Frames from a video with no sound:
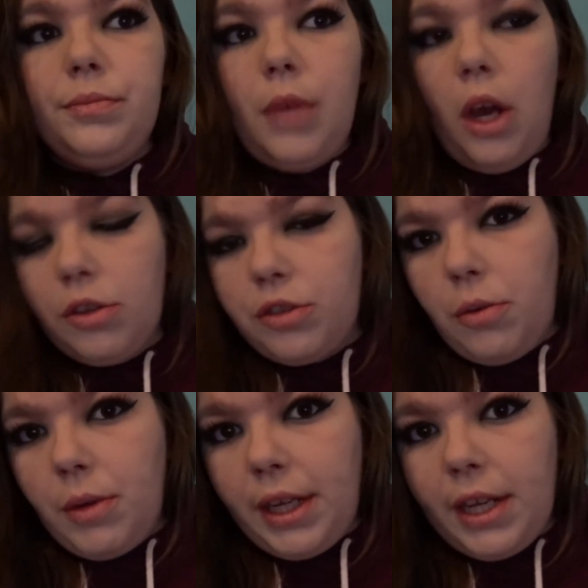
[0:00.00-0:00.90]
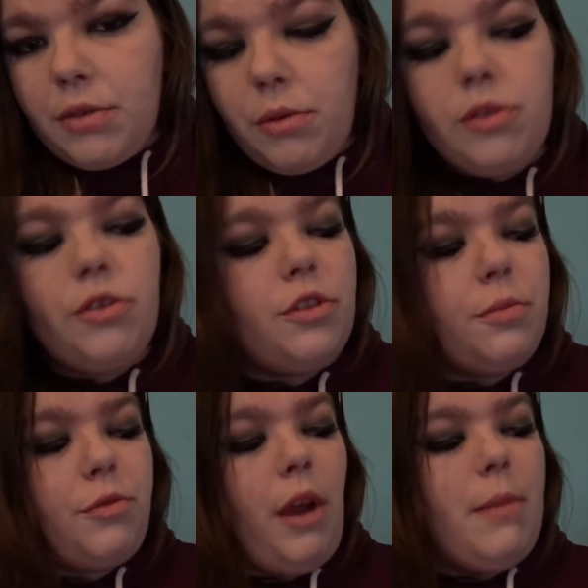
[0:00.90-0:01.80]
Also, when I get to 100
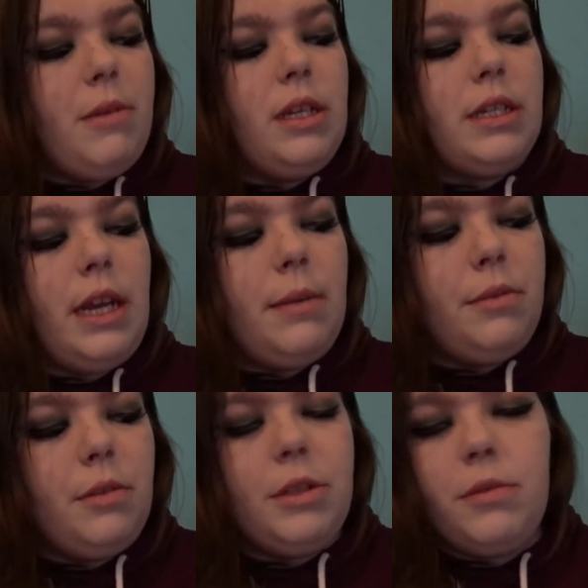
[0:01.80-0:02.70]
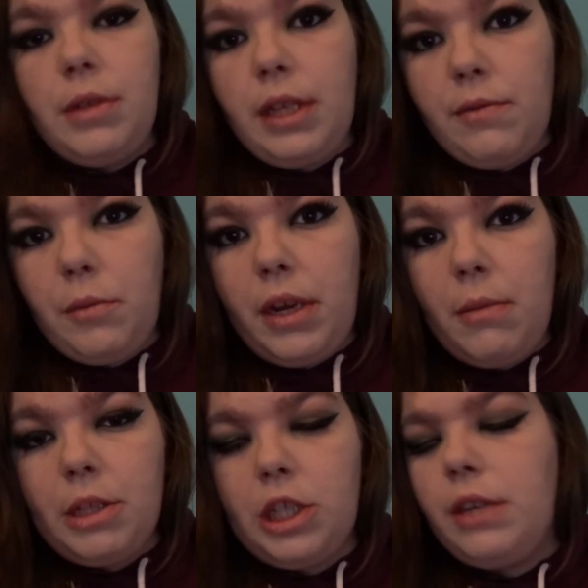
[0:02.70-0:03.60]
subscribers, I'm going to be doing a giveaway on
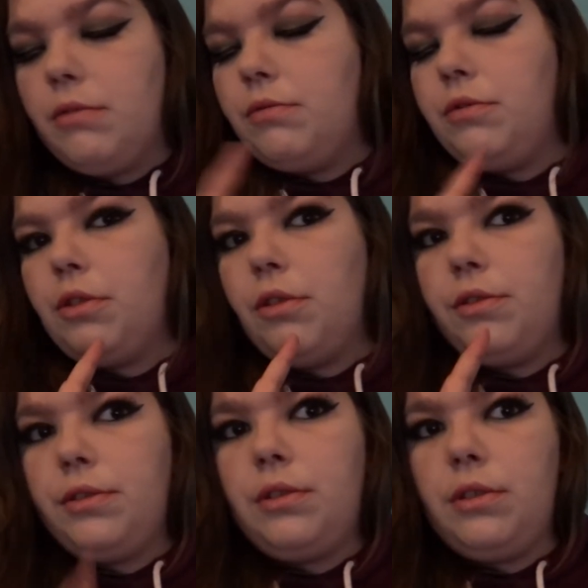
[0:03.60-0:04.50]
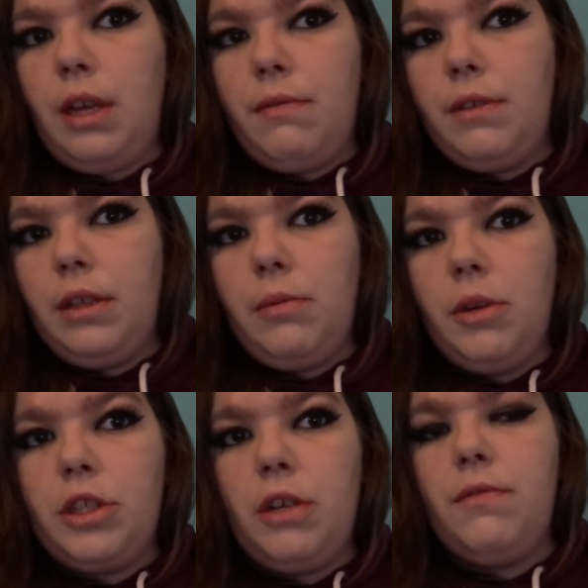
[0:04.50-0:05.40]
my channel, so definitely
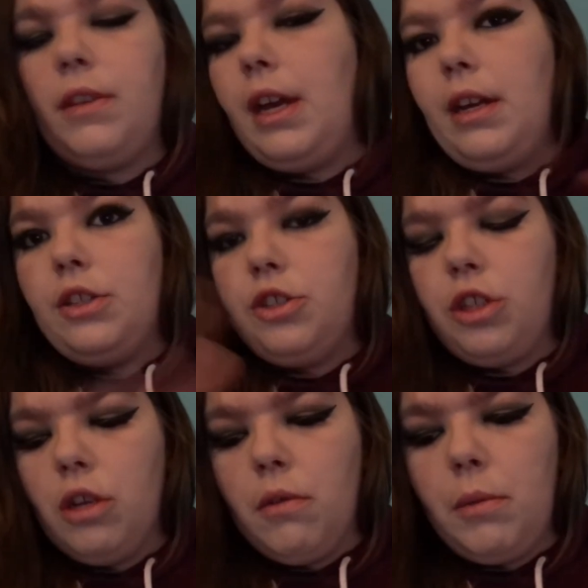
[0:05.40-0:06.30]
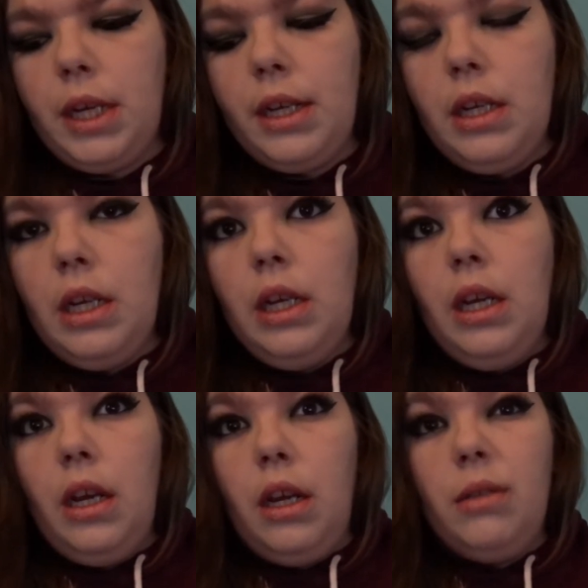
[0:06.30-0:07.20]
watch out for that and share away.
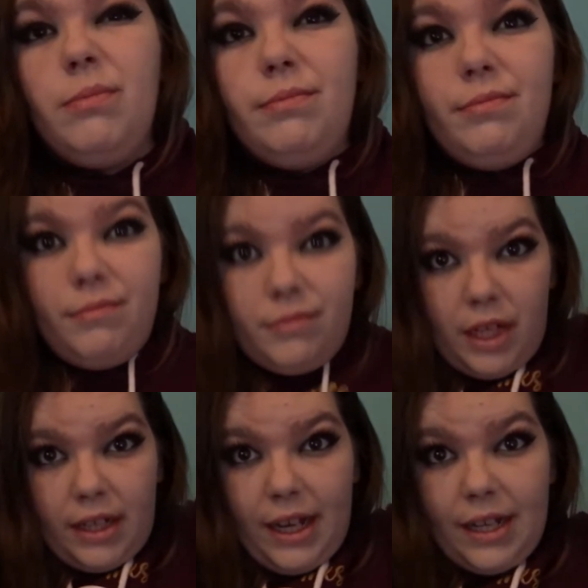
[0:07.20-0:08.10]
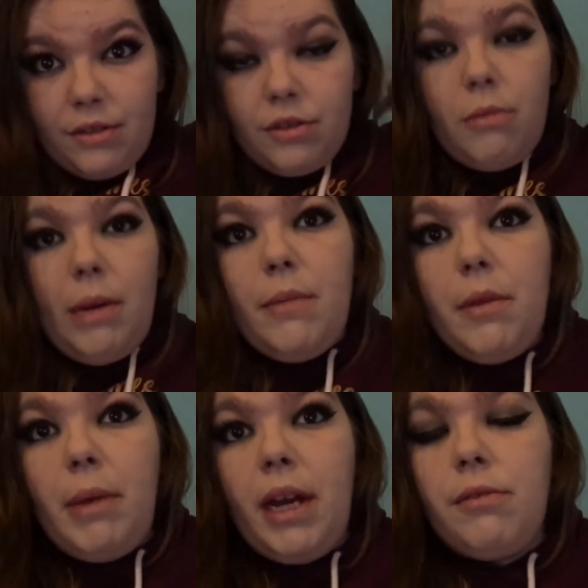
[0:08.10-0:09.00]
Again, don't mind the
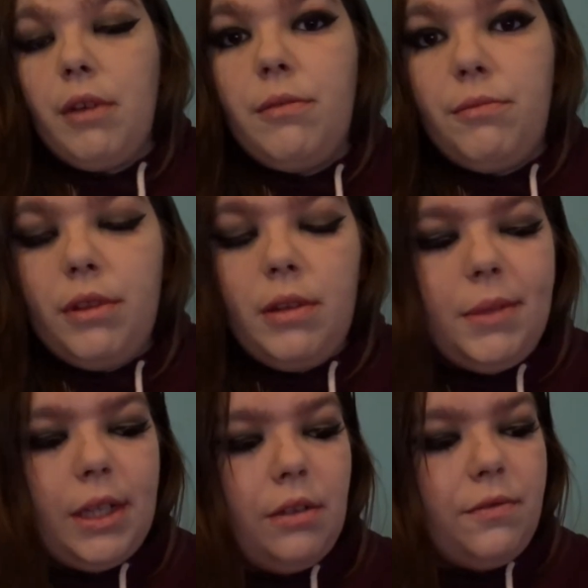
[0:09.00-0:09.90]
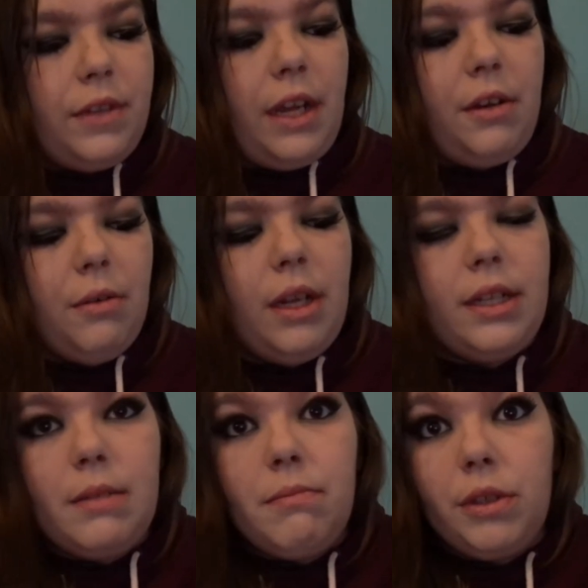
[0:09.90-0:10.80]
background, we're in the middle of
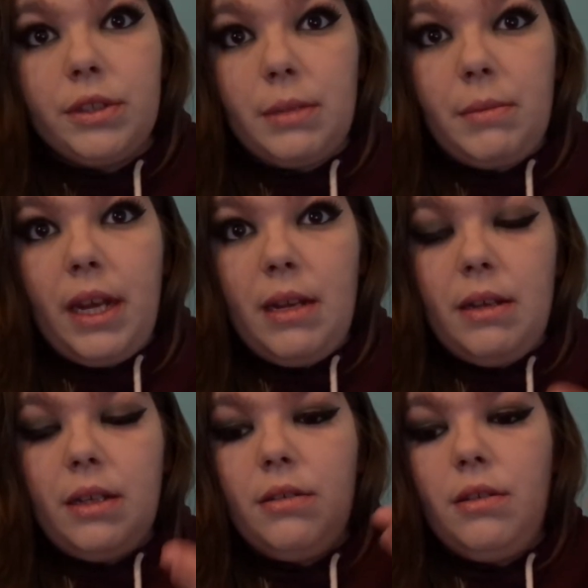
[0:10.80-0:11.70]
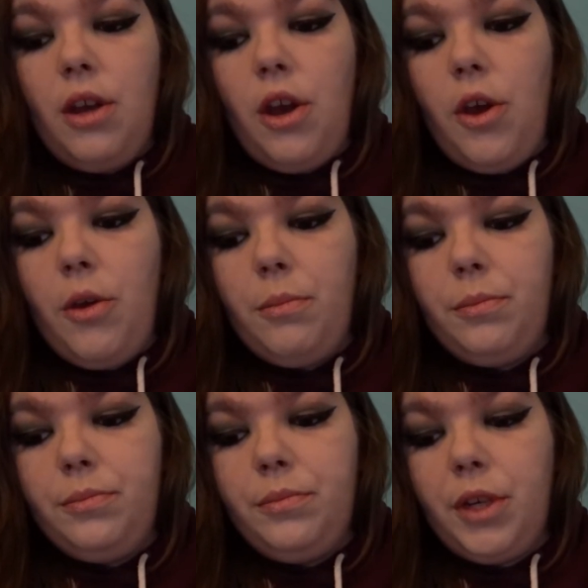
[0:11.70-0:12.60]
decorating, plus I'm getting a
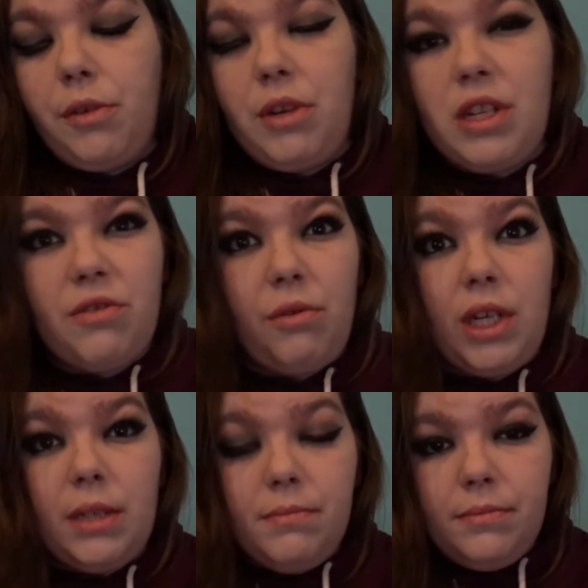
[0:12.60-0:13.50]
green screen.